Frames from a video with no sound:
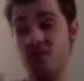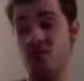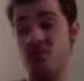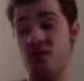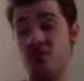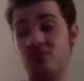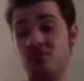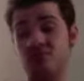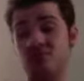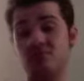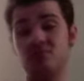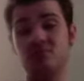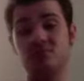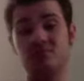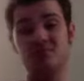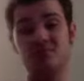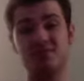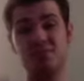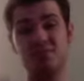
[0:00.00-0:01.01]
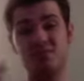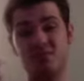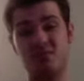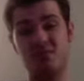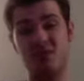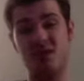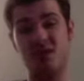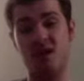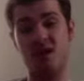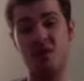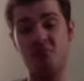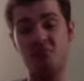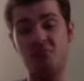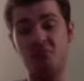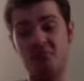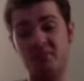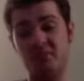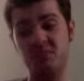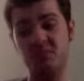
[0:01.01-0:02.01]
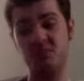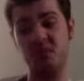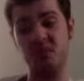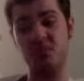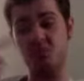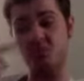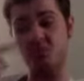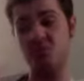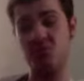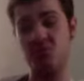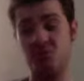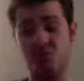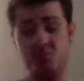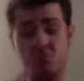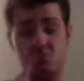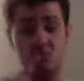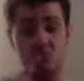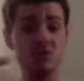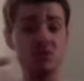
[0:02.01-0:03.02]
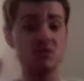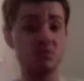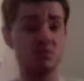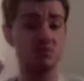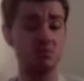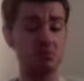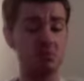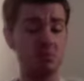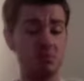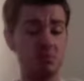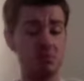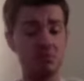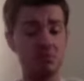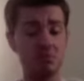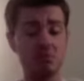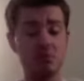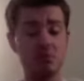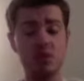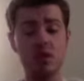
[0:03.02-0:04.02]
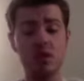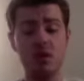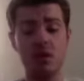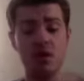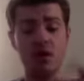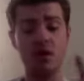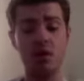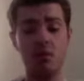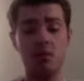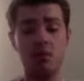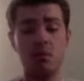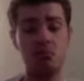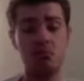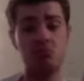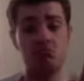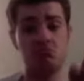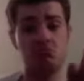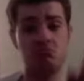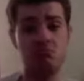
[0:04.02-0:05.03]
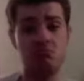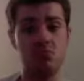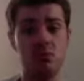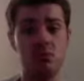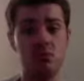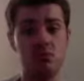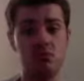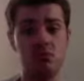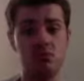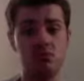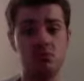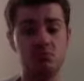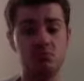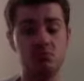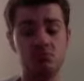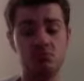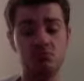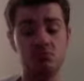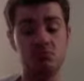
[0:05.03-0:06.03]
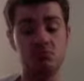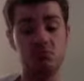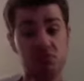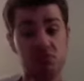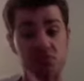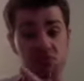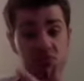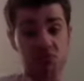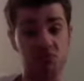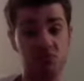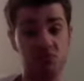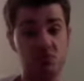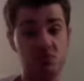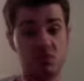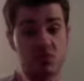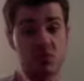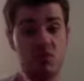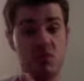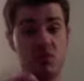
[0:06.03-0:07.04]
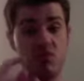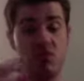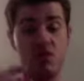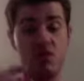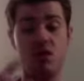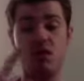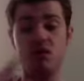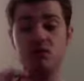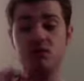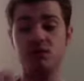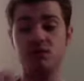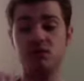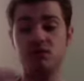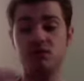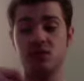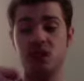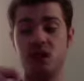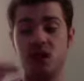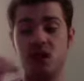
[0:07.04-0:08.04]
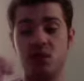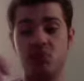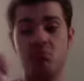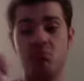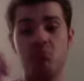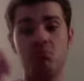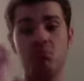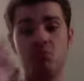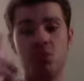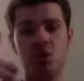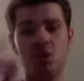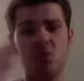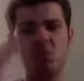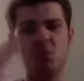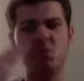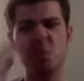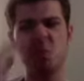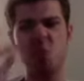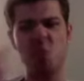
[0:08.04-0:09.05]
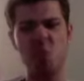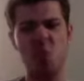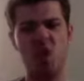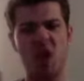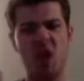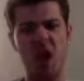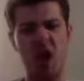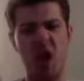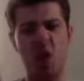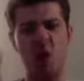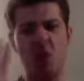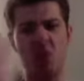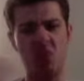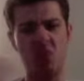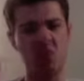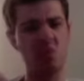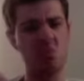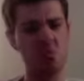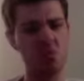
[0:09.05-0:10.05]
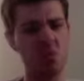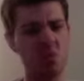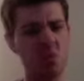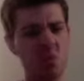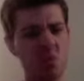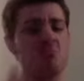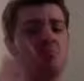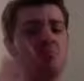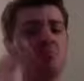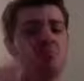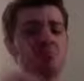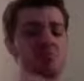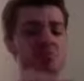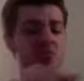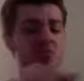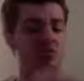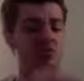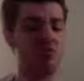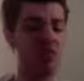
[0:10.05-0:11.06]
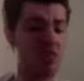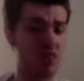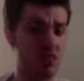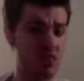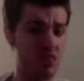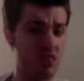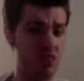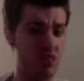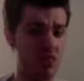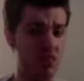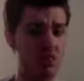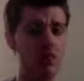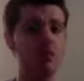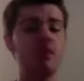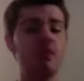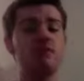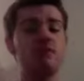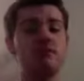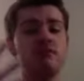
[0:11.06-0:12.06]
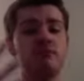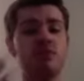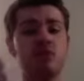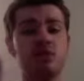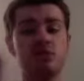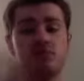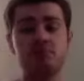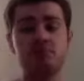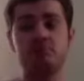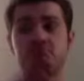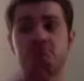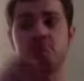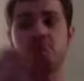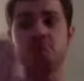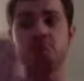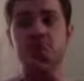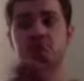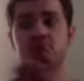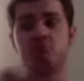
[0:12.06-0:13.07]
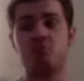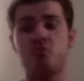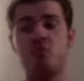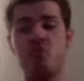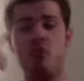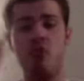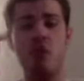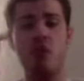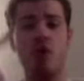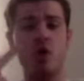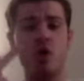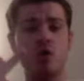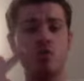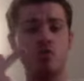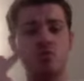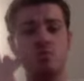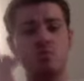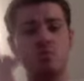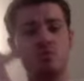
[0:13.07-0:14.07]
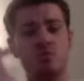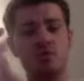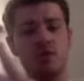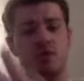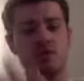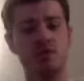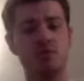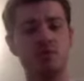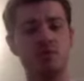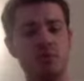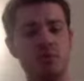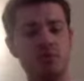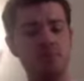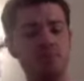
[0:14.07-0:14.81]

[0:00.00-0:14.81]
What usually happens in the beginning is that you have an individual who will fill out a time card, and then that time card has to be taken to be approved by somebody who has the authority to do so, typically the supervisor of whatever corporation or business or unit that we're talking about.